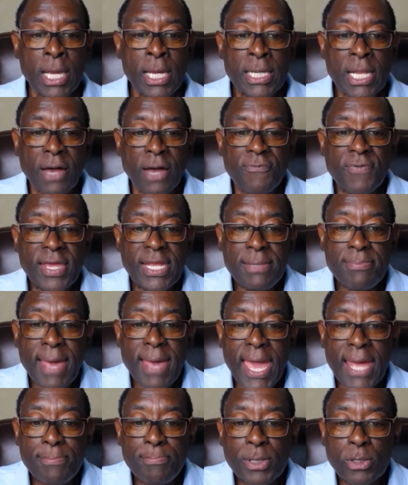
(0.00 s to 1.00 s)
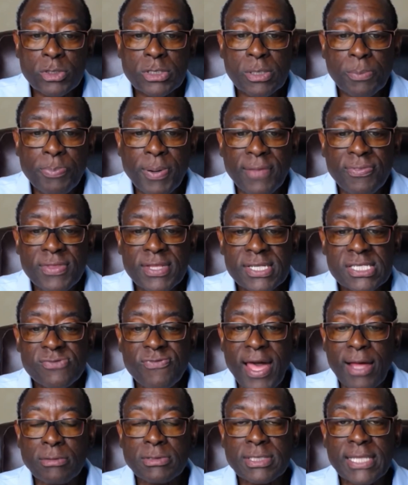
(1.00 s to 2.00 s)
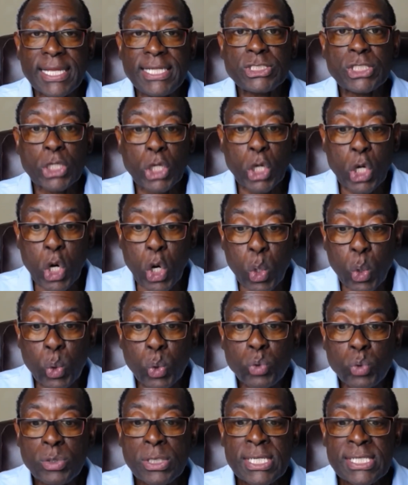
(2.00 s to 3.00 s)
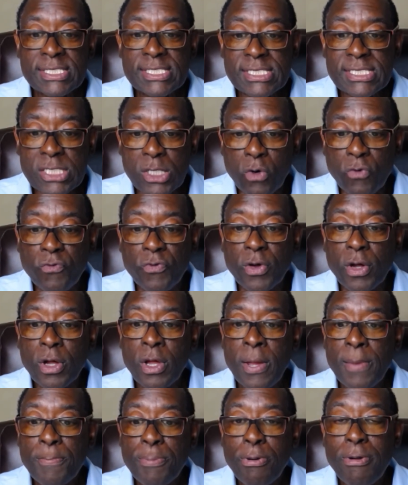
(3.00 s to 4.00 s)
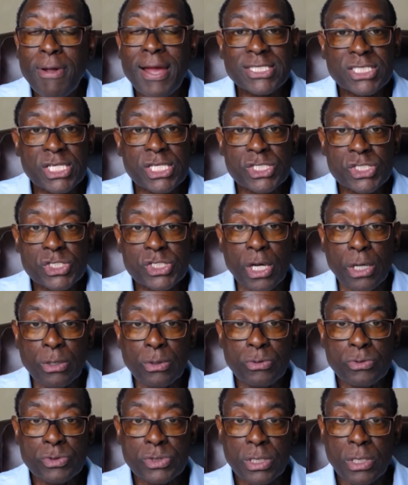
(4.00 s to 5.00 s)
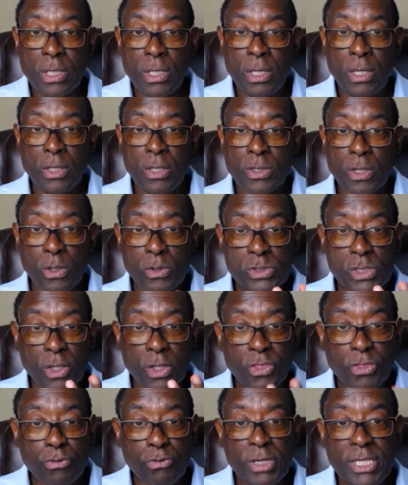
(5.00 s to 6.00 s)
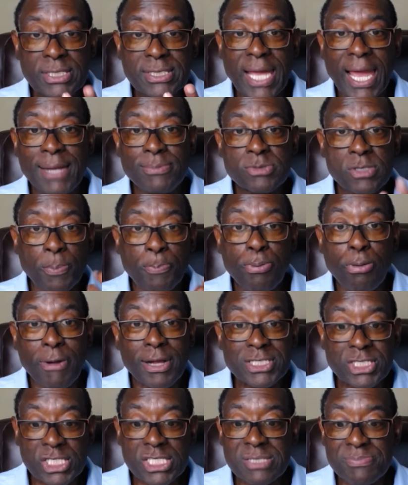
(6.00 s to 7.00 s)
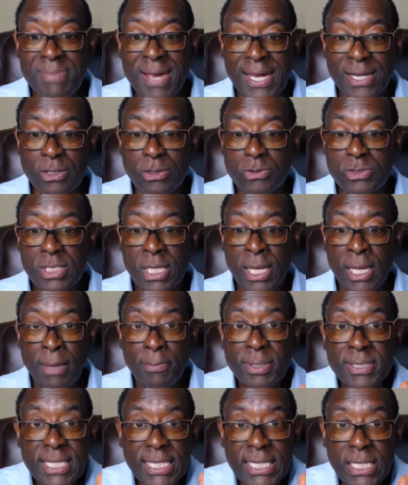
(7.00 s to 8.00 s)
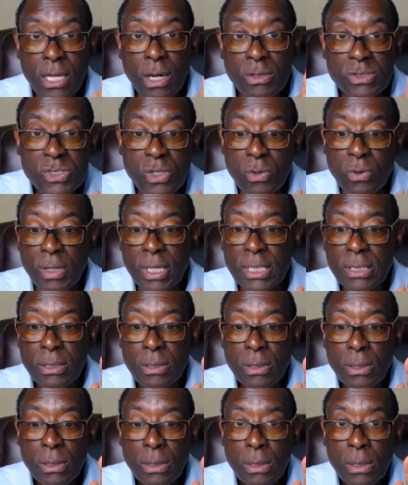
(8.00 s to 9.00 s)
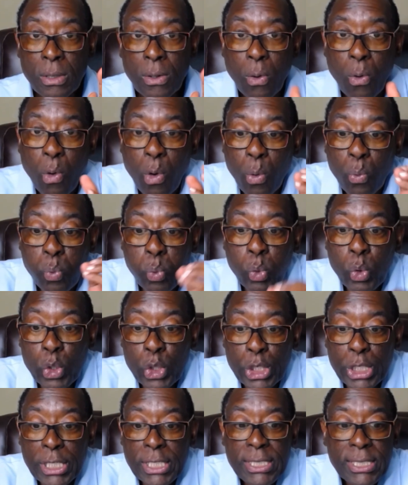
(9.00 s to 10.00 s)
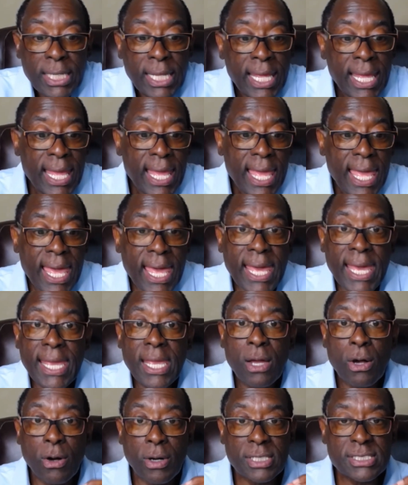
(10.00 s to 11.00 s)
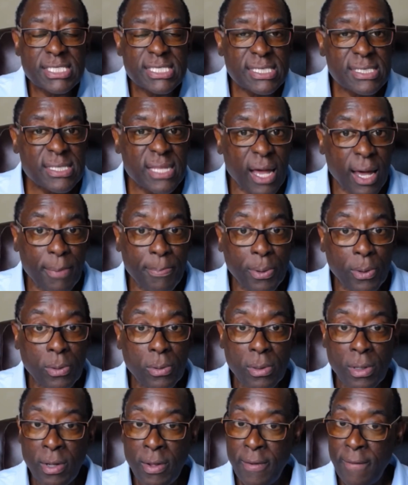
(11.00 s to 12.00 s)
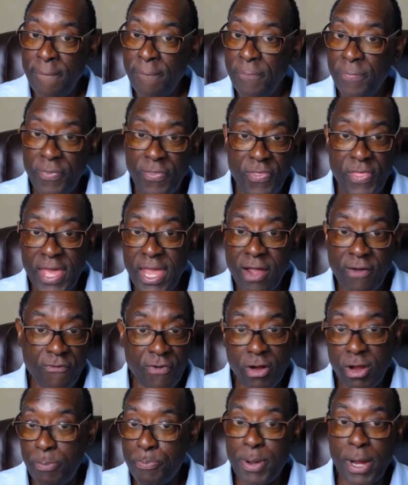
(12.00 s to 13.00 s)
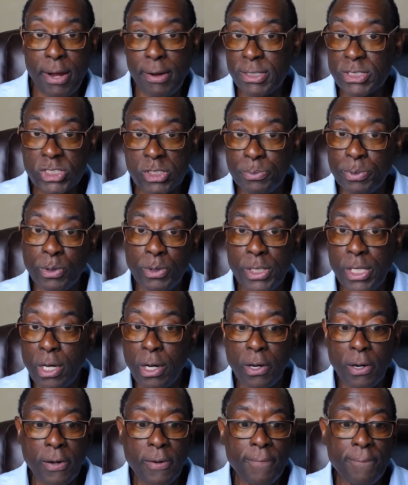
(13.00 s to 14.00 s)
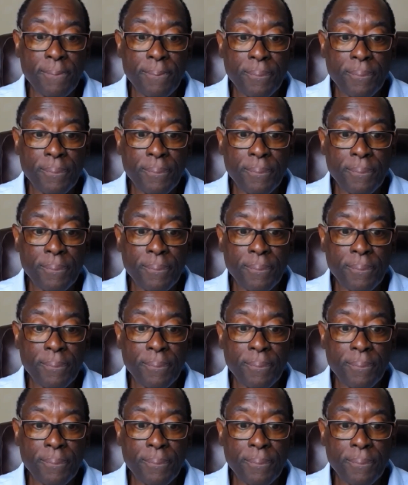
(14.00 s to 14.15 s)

now if any man build upon this foundation, gold, silver, precious stones, those are three types of precious metals. But then he goes on, or wood, hay, or stubble. They are very perishable, y'all.